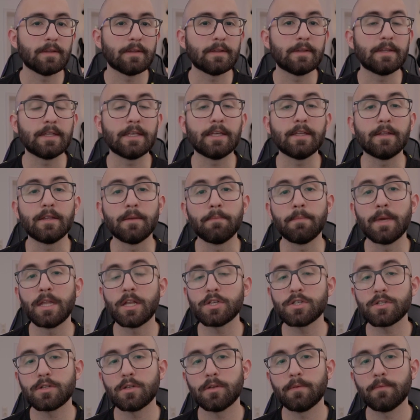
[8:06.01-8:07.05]
D
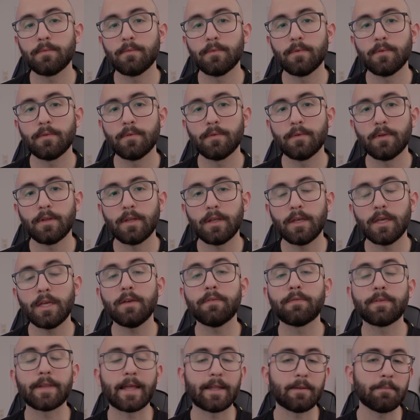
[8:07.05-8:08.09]
diminished,
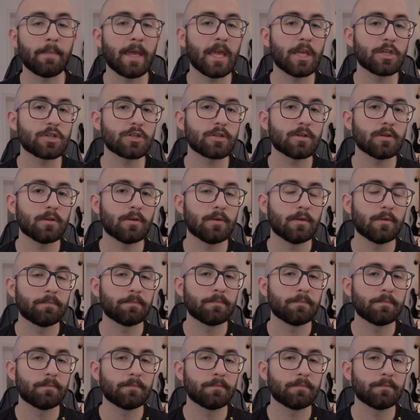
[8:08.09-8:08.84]
E flat major,